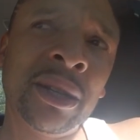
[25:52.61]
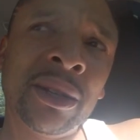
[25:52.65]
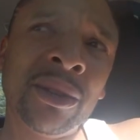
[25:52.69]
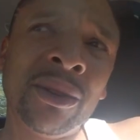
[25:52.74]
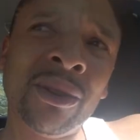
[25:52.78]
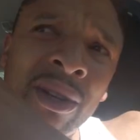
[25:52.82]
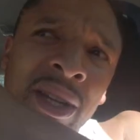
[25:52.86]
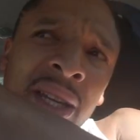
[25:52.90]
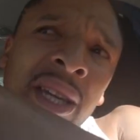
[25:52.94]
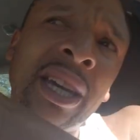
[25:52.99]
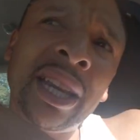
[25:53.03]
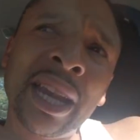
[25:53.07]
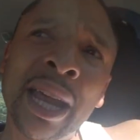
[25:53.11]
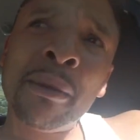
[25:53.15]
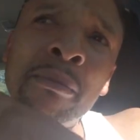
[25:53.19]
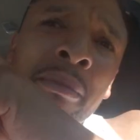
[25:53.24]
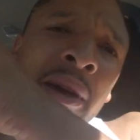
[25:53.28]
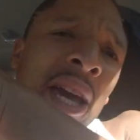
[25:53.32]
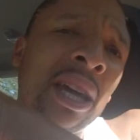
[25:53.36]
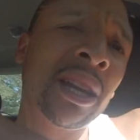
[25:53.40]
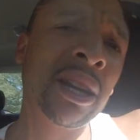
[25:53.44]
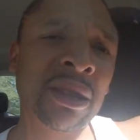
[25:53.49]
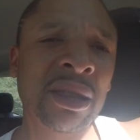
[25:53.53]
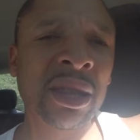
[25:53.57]
You ain't give that
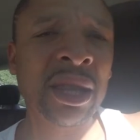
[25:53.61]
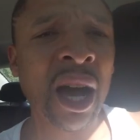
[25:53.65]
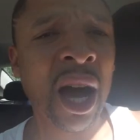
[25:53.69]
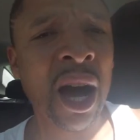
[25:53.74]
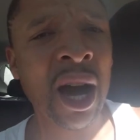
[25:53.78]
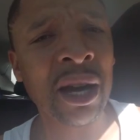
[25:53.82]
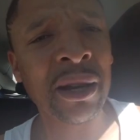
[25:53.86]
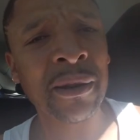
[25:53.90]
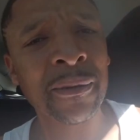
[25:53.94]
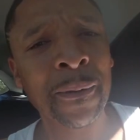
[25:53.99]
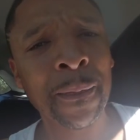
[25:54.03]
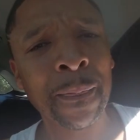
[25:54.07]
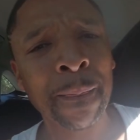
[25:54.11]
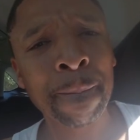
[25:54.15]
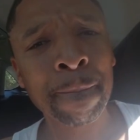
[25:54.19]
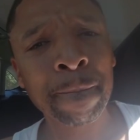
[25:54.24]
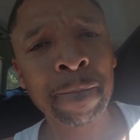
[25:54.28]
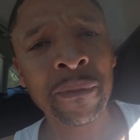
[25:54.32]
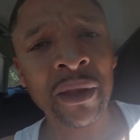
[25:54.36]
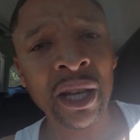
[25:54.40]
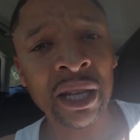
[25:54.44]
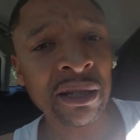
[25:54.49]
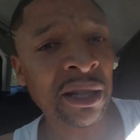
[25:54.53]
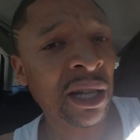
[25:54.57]
man a thought.
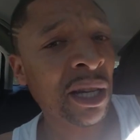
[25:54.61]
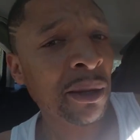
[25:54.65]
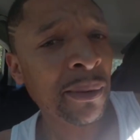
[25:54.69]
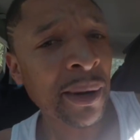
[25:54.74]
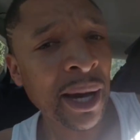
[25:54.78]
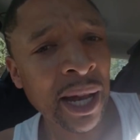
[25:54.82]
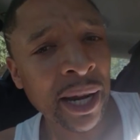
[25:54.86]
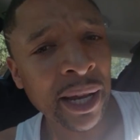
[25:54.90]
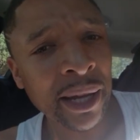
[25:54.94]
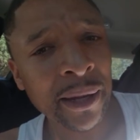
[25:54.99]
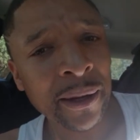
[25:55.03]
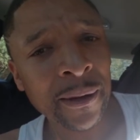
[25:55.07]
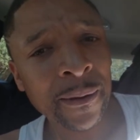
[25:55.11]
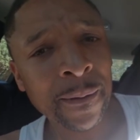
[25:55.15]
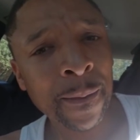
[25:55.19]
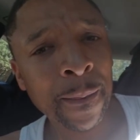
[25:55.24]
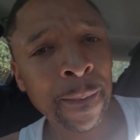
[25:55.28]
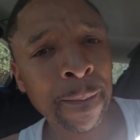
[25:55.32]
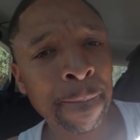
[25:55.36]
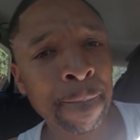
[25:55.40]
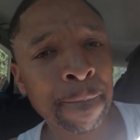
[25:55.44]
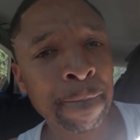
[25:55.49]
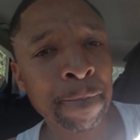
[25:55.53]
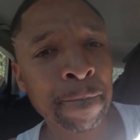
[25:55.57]
As anybody,
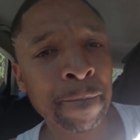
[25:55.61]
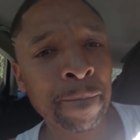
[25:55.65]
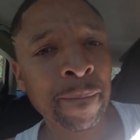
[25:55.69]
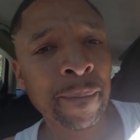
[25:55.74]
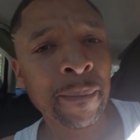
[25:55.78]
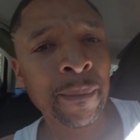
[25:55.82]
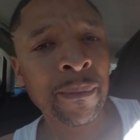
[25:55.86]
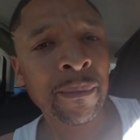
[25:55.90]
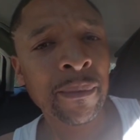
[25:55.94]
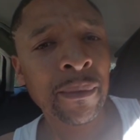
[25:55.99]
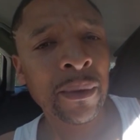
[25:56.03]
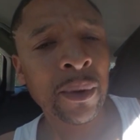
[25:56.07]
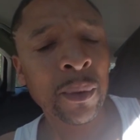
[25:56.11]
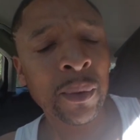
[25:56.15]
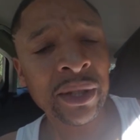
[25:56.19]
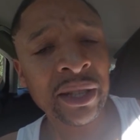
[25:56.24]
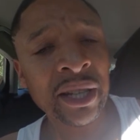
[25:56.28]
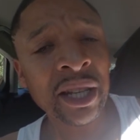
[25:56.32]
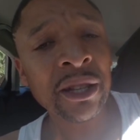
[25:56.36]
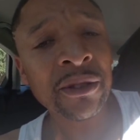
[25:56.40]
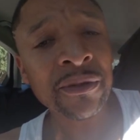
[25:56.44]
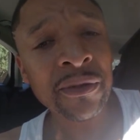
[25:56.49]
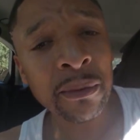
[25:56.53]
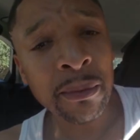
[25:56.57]
we
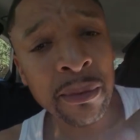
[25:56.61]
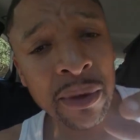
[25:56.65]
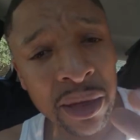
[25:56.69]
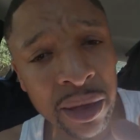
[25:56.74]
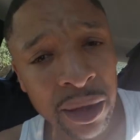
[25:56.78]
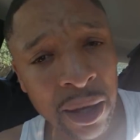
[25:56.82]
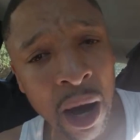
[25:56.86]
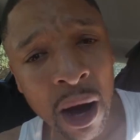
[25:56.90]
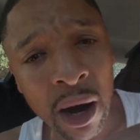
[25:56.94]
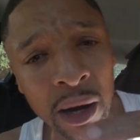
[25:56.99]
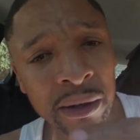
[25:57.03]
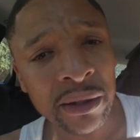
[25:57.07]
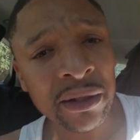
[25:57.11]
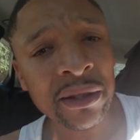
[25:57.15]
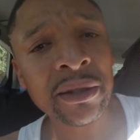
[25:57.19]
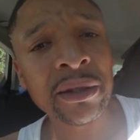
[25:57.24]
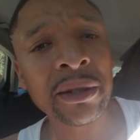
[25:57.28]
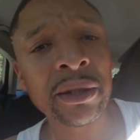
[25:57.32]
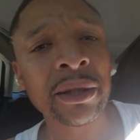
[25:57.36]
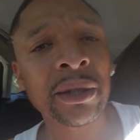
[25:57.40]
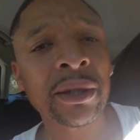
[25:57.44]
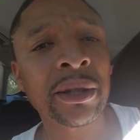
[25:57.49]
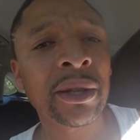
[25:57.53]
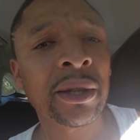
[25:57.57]
teach from
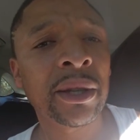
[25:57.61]
thoughts.